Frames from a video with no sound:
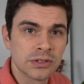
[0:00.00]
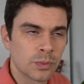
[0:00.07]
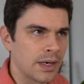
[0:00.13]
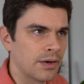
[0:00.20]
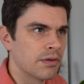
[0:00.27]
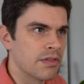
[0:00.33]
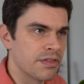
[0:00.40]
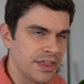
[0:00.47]

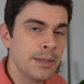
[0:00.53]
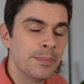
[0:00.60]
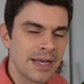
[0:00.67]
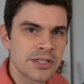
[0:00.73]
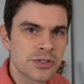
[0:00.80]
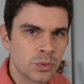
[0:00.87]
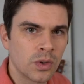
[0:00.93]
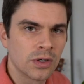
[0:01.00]
Well, the
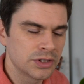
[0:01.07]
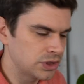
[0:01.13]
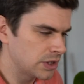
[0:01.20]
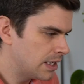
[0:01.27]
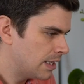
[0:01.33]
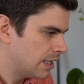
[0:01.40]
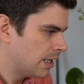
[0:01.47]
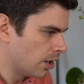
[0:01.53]
best watch
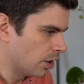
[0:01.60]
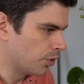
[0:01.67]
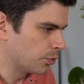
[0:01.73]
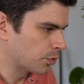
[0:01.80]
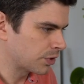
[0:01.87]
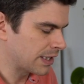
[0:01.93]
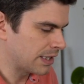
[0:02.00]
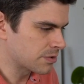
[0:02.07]
under
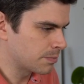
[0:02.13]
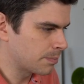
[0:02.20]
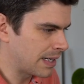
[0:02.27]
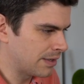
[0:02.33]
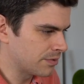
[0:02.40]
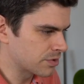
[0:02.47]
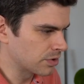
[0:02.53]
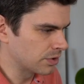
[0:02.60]

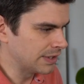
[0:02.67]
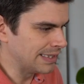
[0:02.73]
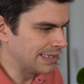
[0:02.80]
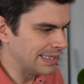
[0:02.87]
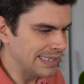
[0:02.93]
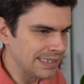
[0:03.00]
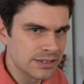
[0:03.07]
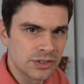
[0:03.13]
£1,000. So the
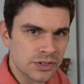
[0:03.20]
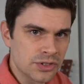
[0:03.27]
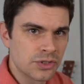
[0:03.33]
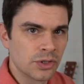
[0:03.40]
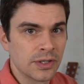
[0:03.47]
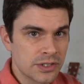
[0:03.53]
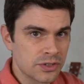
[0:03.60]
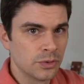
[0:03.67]
Elite just
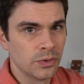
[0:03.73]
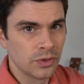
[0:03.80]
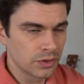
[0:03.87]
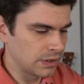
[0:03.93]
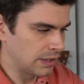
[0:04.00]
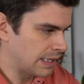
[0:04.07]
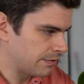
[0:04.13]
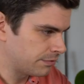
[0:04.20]
took it to another
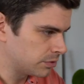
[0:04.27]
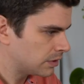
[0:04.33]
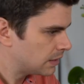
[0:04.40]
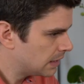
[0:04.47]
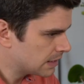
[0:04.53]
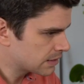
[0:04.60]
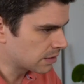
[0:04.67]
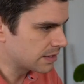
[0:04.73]
level.
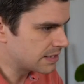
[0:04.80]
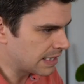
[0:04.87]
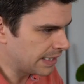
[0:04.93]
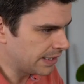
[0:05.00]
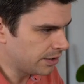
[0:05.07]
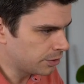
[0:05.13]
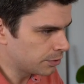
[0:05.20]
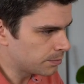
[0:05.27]

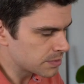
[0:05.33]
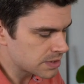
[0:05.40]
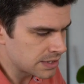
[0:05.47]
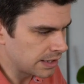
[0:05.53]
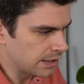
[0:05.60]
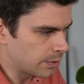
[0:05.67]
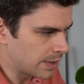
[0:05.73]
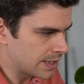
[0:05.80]
Titanium,
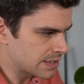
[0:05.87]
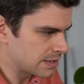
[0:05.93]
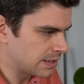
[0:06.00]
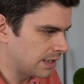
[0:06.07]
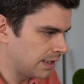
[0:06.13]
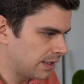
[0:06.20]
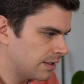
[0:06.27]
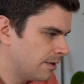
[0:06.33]

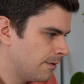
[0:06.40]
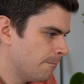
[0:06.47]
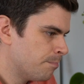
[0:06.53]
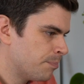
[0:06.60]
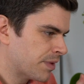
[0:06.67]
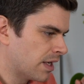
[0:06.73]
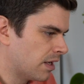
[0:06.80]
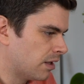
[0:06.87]
COSC,
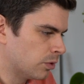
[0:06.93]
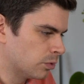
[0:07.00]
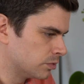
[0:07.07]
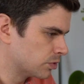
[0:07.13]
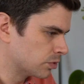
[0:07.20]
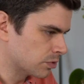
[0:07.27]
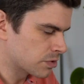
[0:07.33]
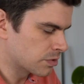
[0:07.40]
all
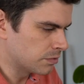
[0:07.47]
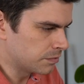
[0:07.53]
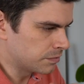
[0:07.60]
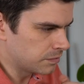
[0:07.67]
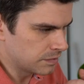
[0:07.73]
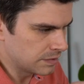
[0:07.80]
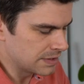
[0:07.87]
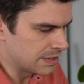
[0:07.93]
sorts of
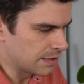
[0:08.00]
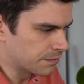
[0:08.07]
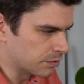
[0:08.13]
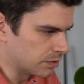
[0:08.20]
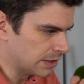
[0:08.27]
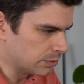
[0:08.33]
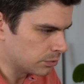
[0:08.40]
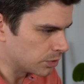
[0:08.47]

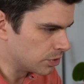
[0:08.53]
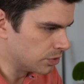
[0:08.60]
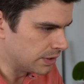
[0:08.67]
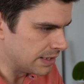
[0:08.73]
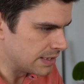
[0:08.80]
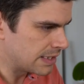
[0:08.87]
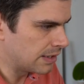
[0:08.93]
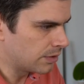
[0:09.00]
different little
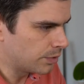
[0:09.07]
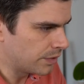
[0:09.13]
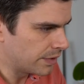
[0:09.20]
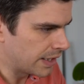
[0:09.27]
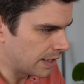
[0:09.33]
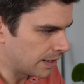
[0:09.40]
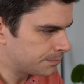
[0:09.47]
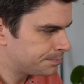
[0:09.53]
goodies here and
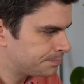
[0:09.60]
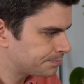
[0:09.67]
there.